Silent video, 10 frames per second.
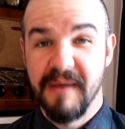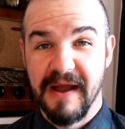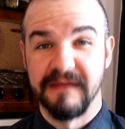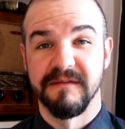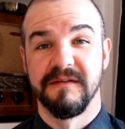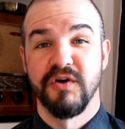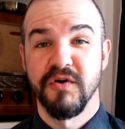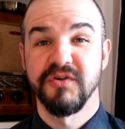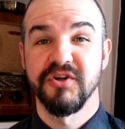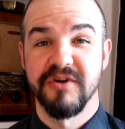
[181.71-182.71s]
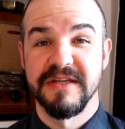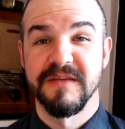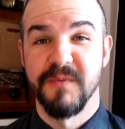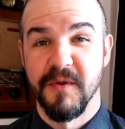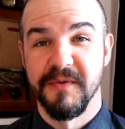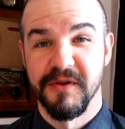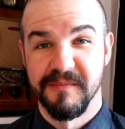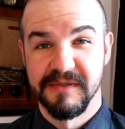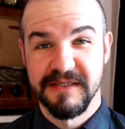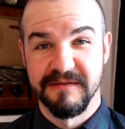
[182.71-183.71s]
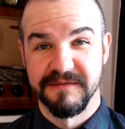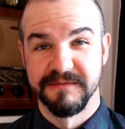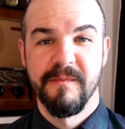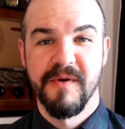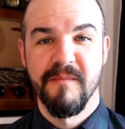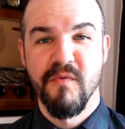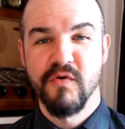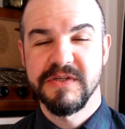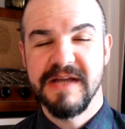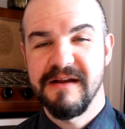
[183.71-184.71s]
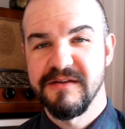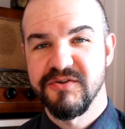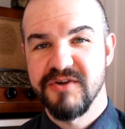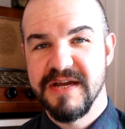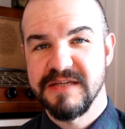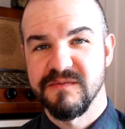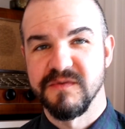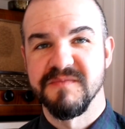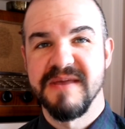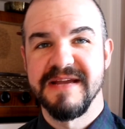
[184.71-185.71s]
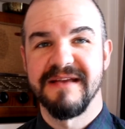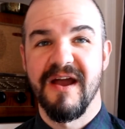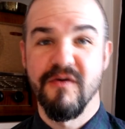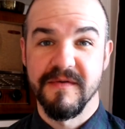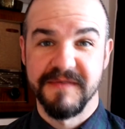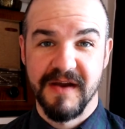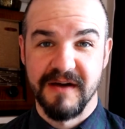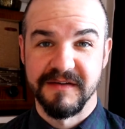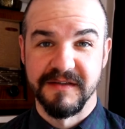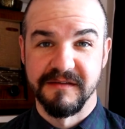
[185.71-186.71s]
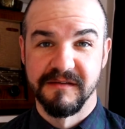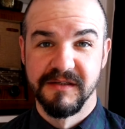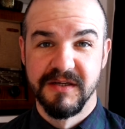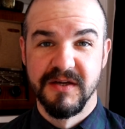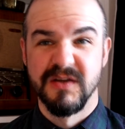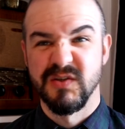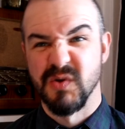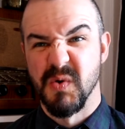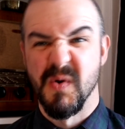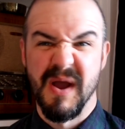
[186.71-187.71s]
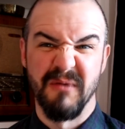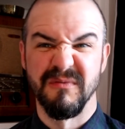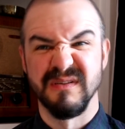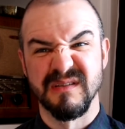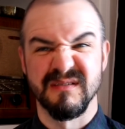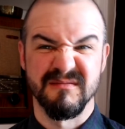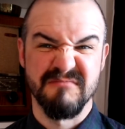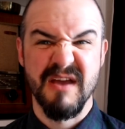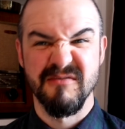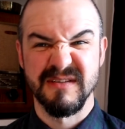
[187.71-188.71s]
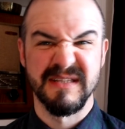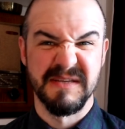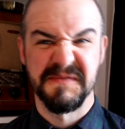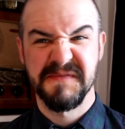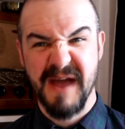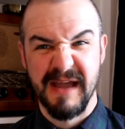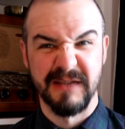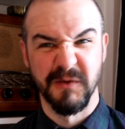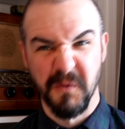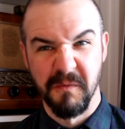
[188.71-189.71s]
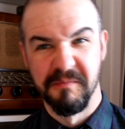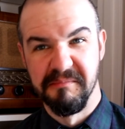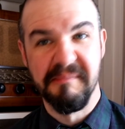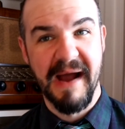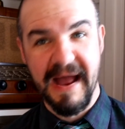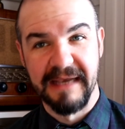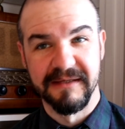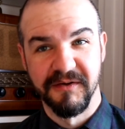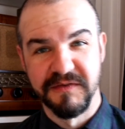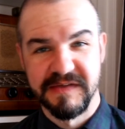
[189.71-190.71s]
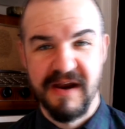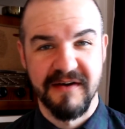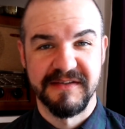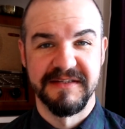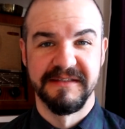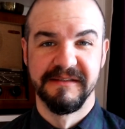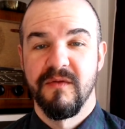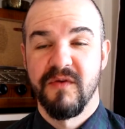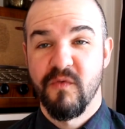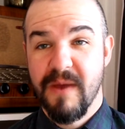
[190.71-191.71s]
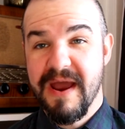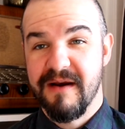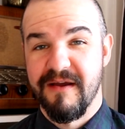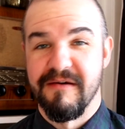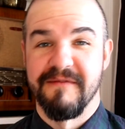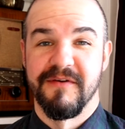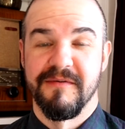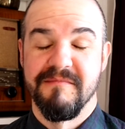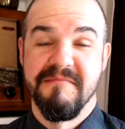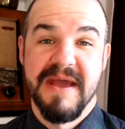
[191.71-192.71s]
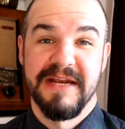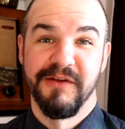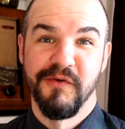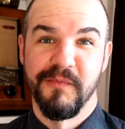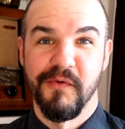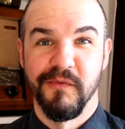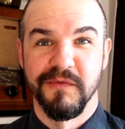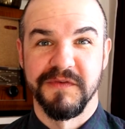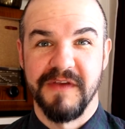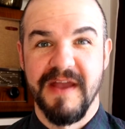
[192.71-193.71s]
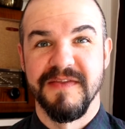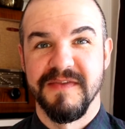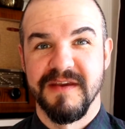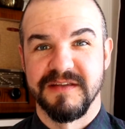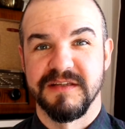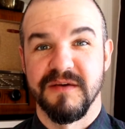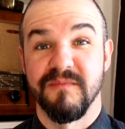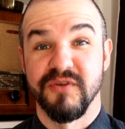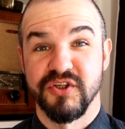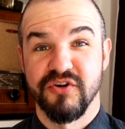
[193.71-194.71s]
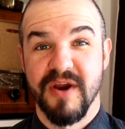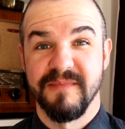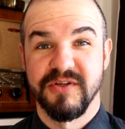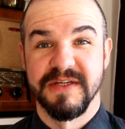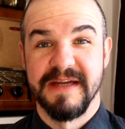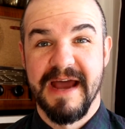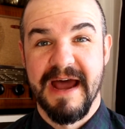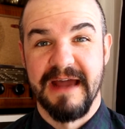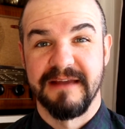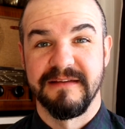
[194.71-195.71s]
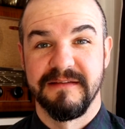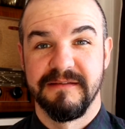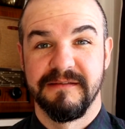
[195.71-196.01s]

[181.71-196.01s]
banned, contrary to popular belief, but most Highland dress was made out of tartan, so it was a de facto ban on tartan. There were, however, many loopholes in this prescription act.